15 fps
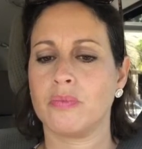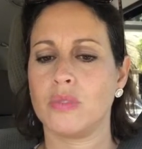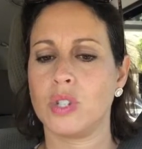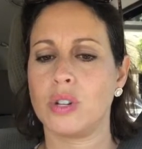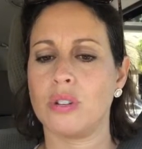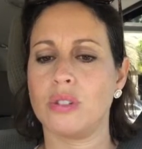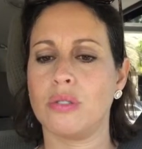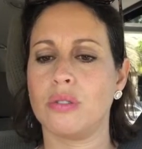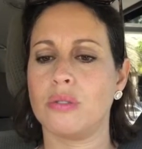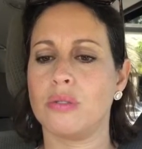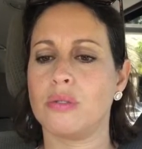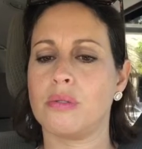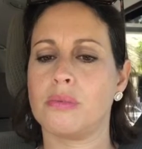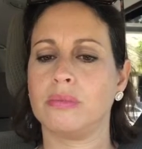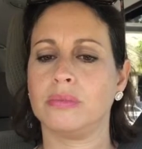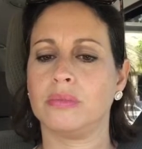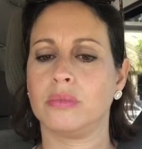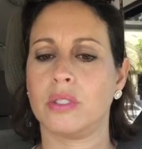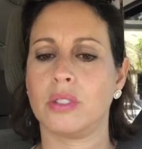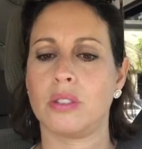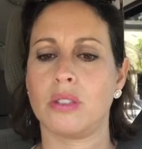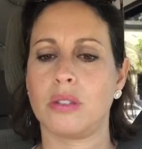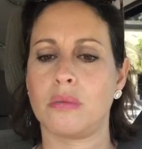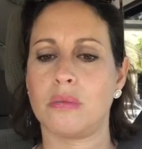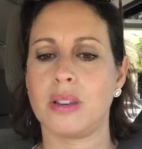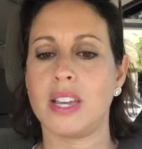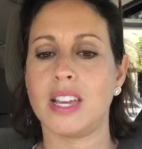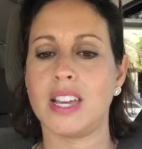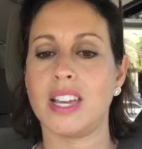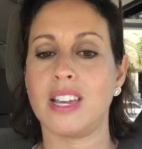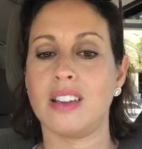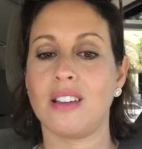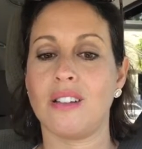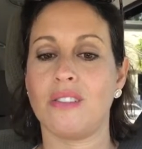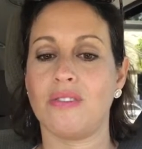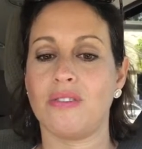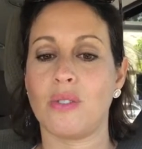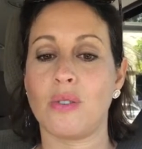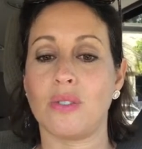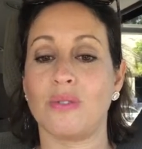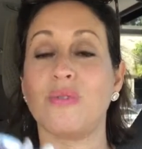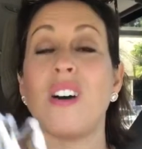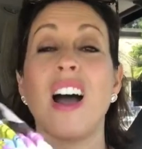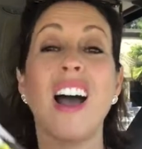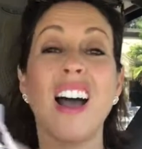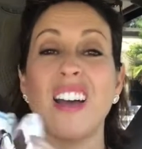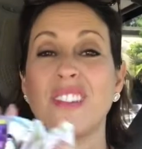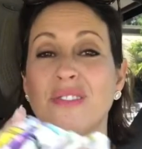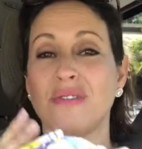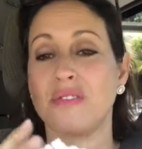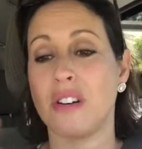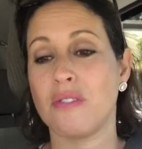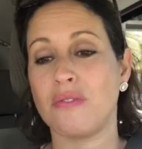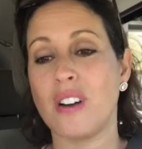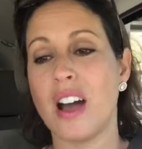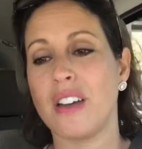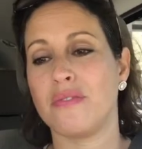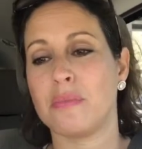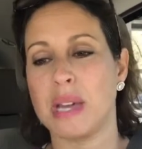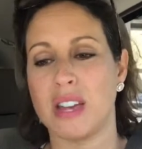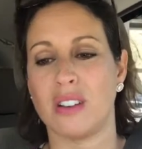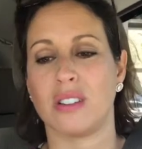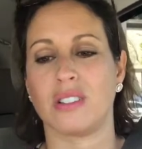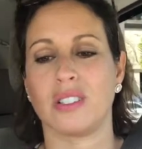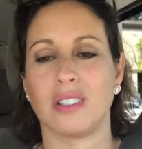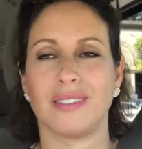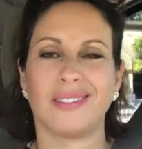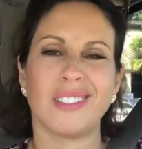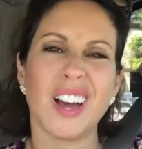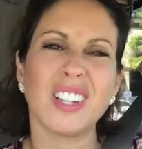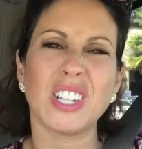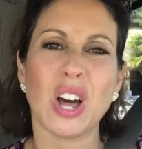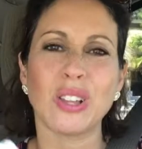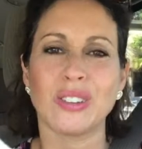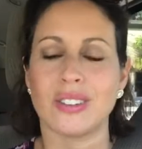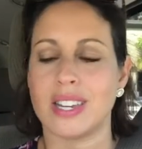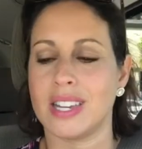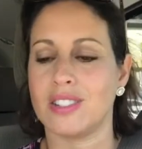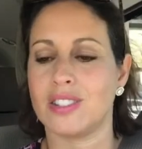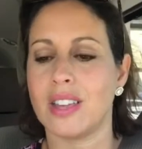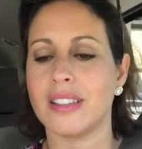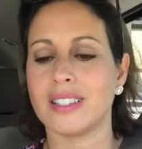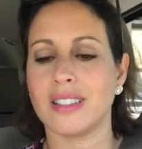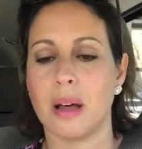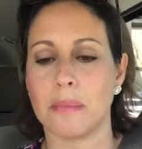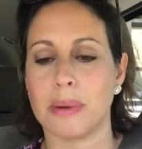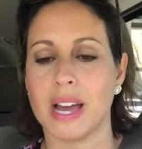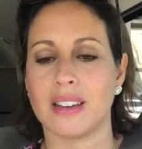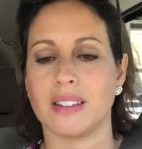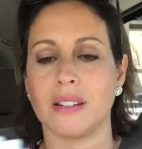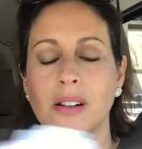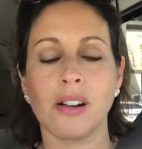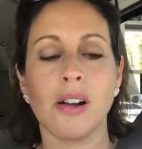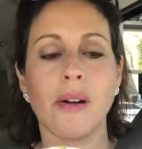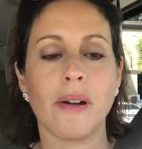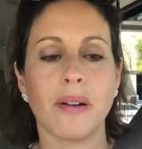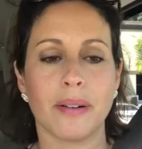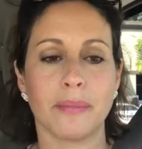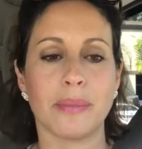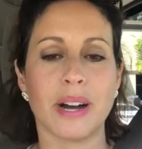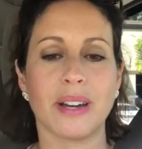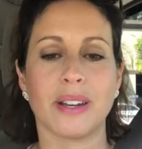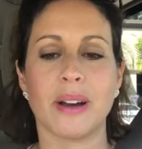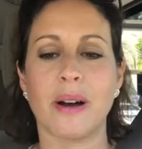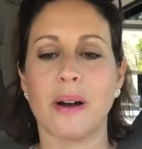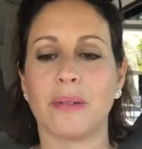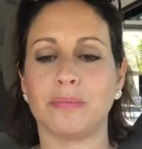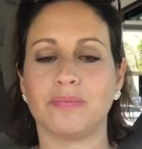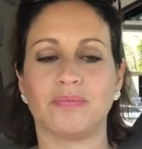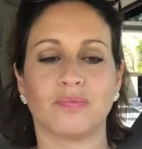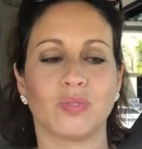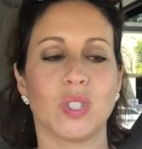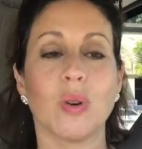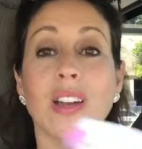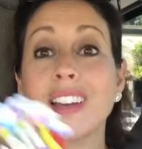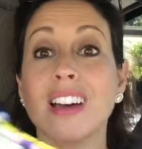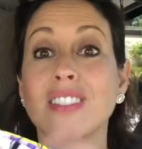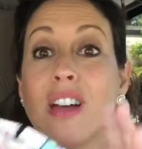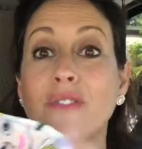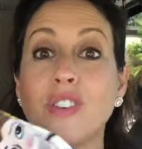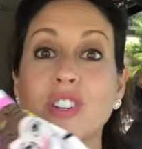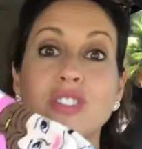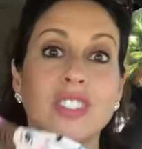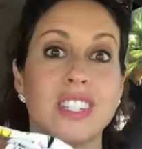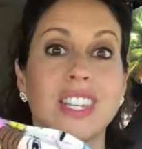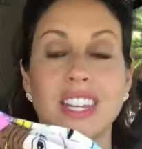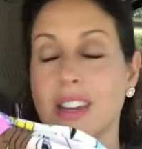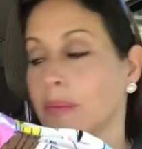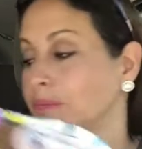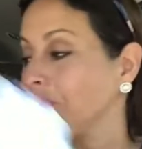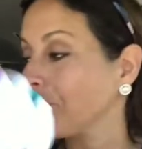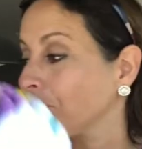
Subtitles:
2, 3, 4, 5. 5 pairs, $1 each. That's not bad. But so I got that for Christina.